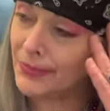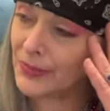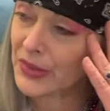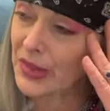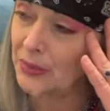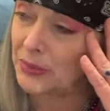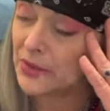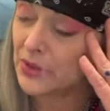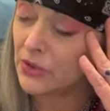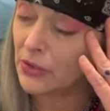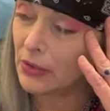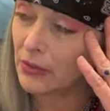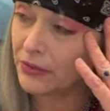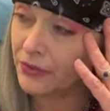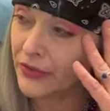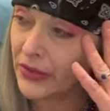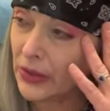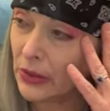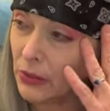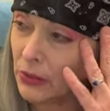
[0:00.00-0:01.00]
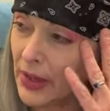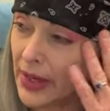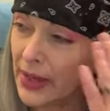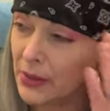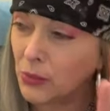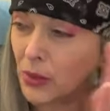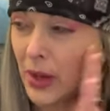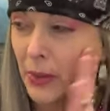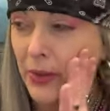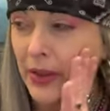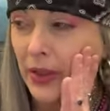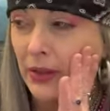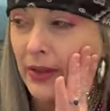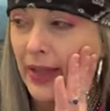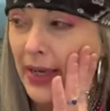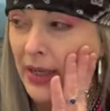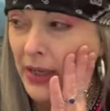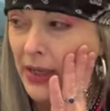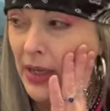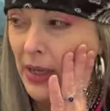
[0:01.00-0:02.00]
something don't feel right. Why were you
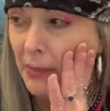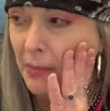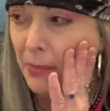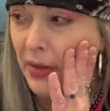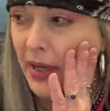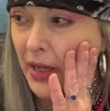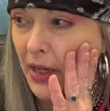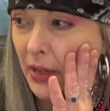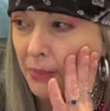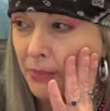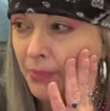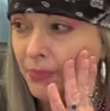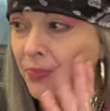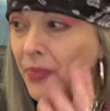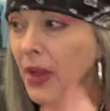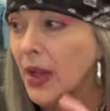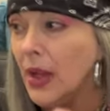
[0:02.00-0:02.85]
late again, babe?